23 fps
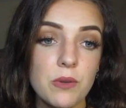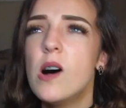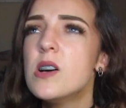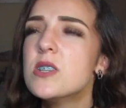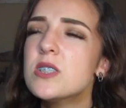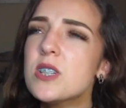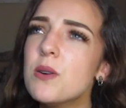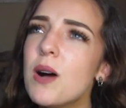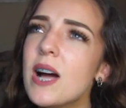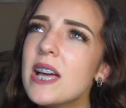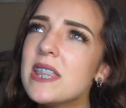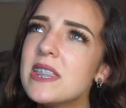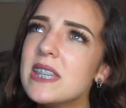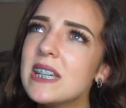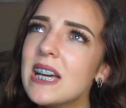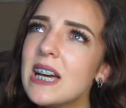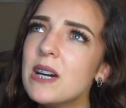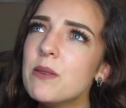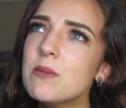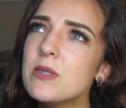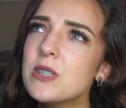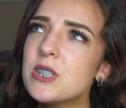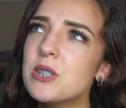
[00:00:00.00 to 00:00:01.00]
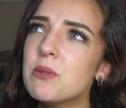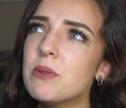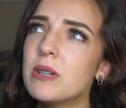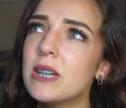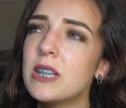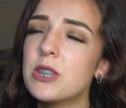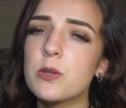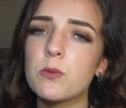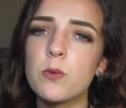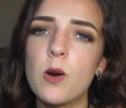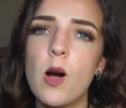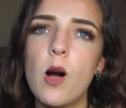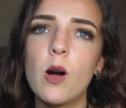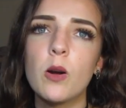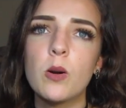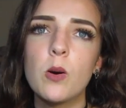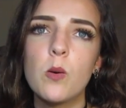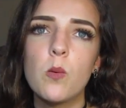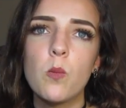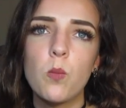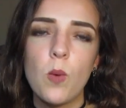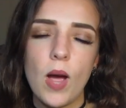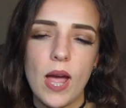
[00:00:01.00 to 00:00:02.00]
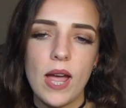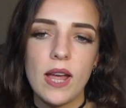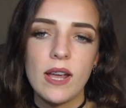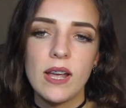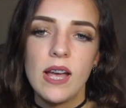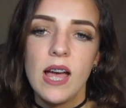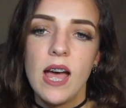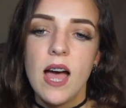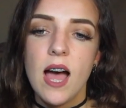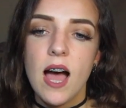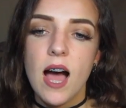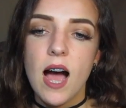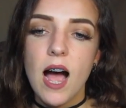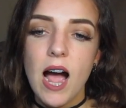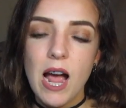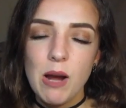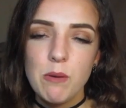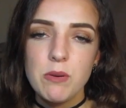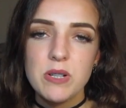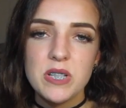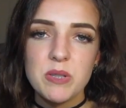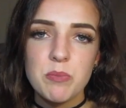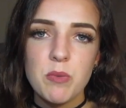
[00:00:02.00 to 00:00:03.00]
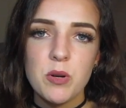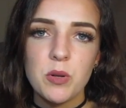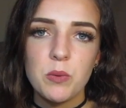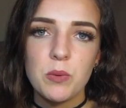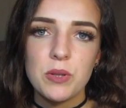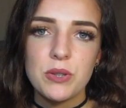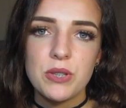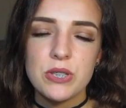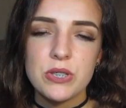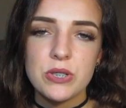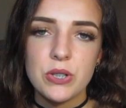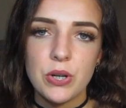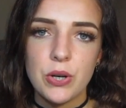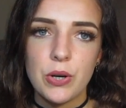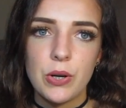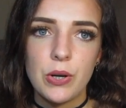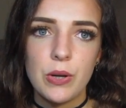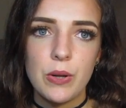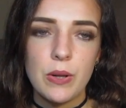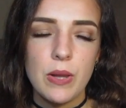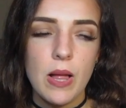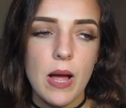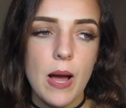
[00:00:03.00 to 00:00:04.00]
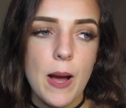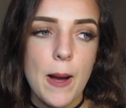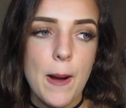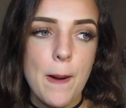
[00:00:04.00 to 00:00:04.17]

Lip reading: Also, I think I was doing it the wrong way. I would smoke with this girl,